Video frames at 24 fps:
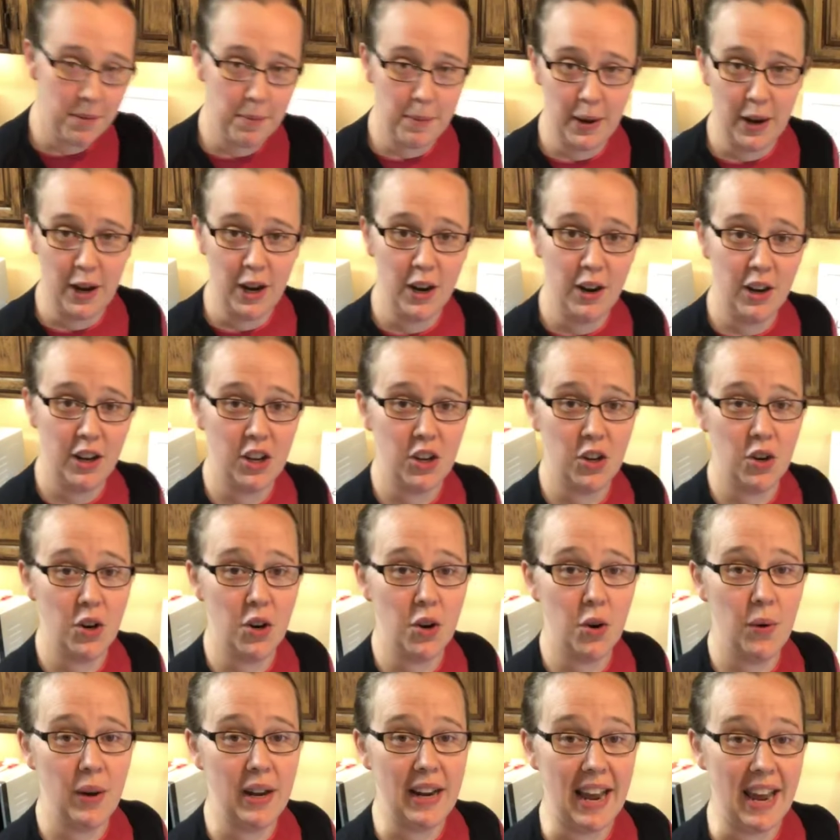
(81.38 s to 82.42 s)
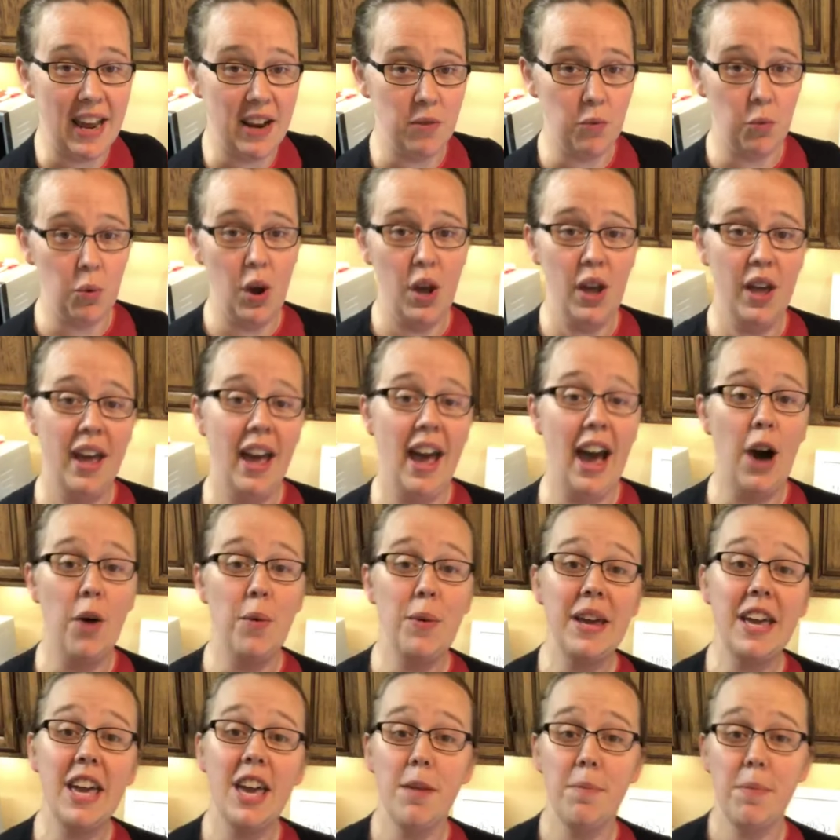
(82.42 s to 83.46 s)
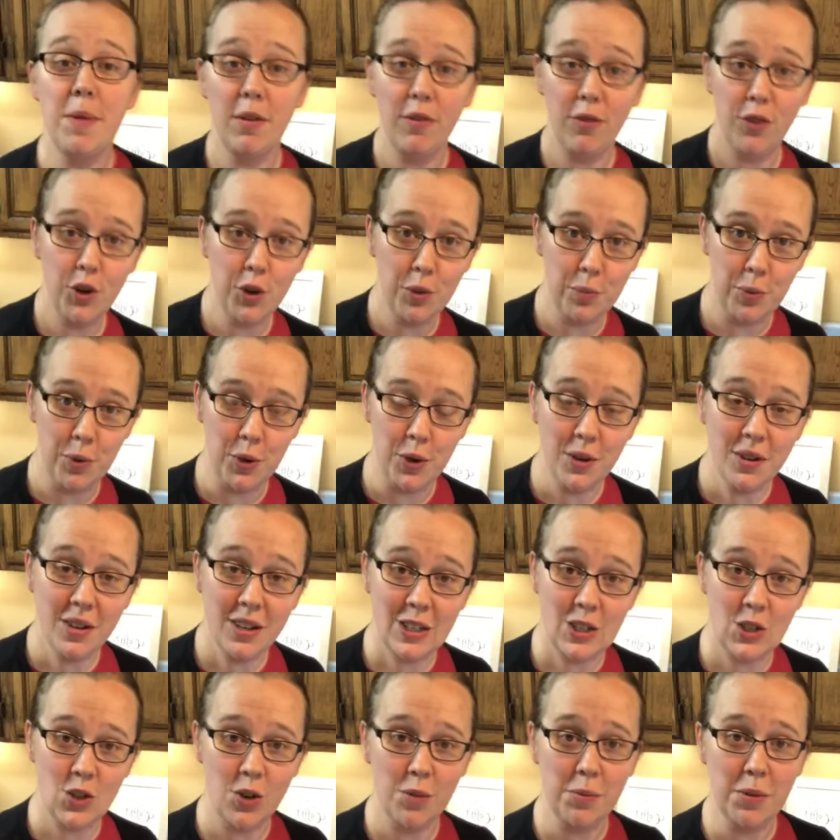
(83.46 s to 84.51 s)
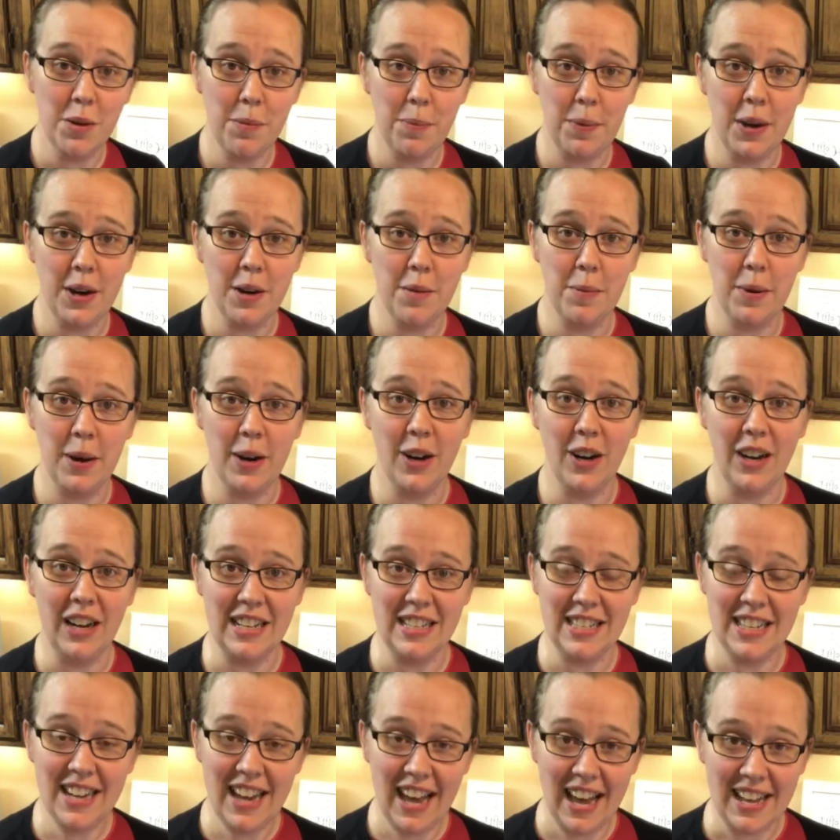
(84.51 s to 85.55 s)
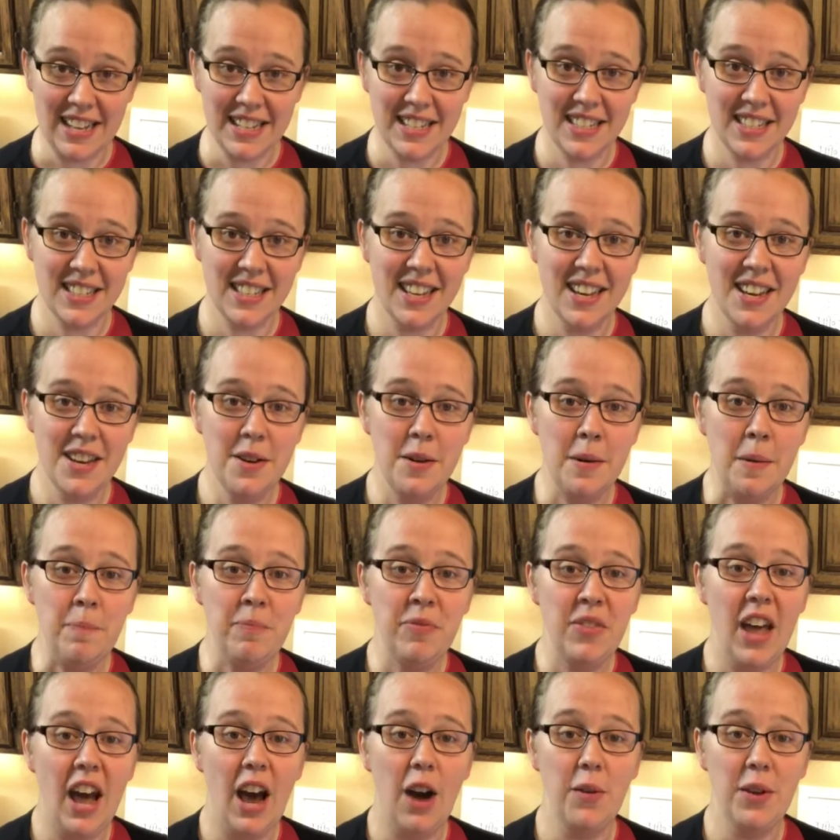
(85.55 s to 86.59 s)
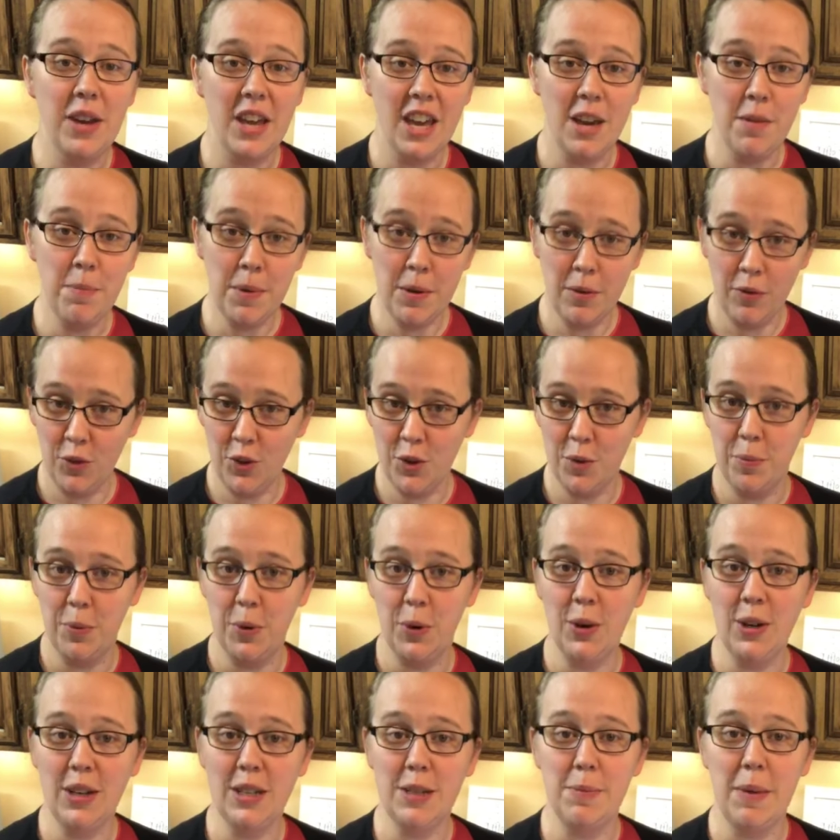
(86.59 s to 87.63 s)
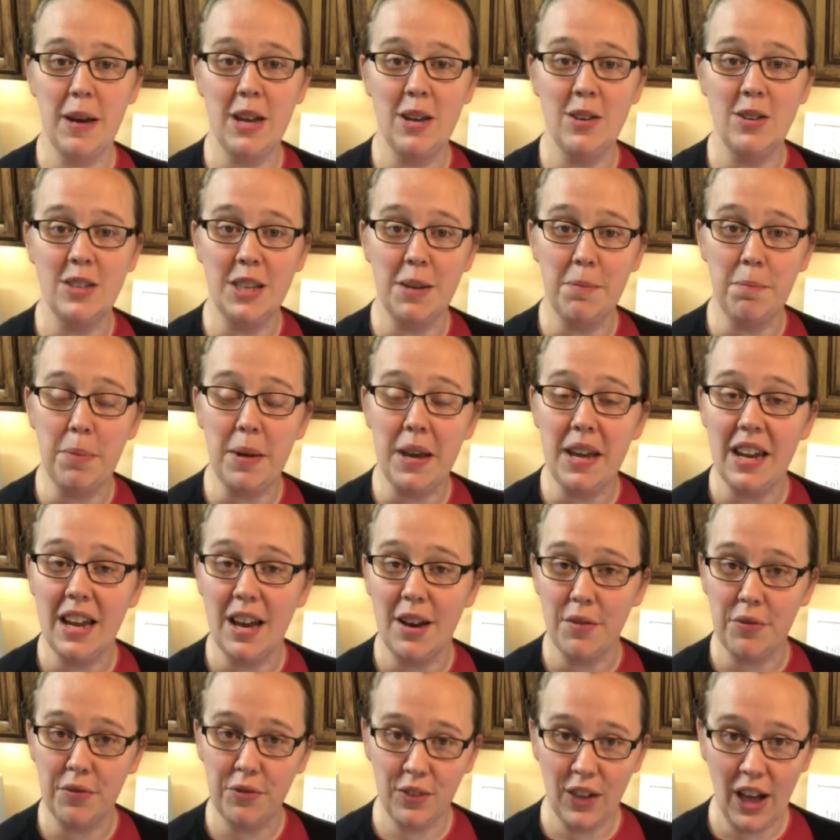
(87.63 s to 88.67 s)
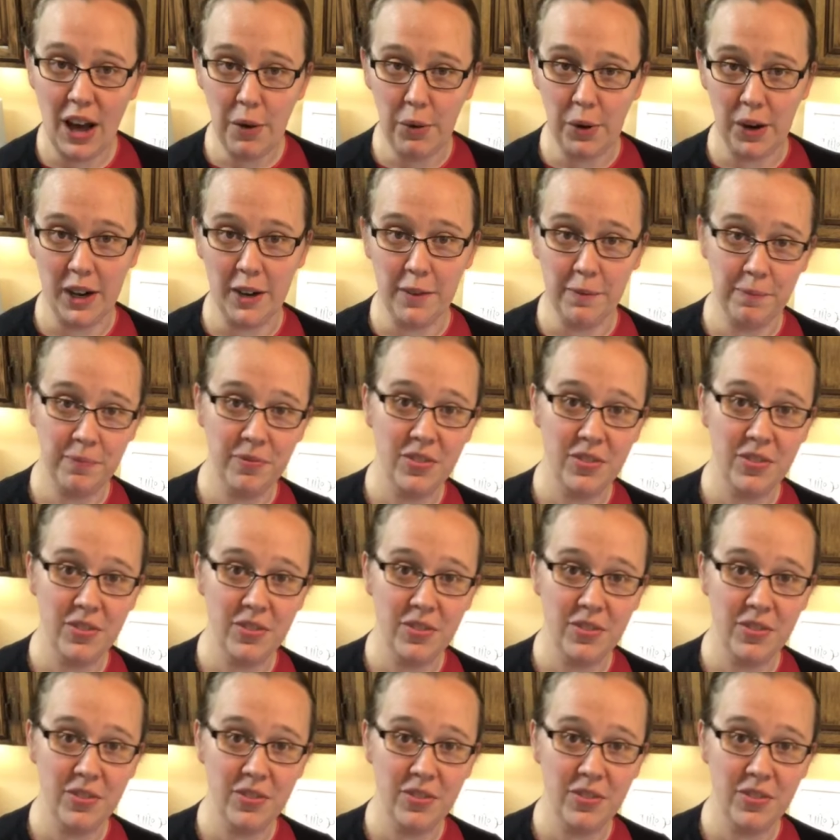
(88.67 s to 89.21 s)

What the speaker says: butter, and how we keep it fuel pull, because normally peanut butter is an S, how we keep it fuel pull is by using peanut flour.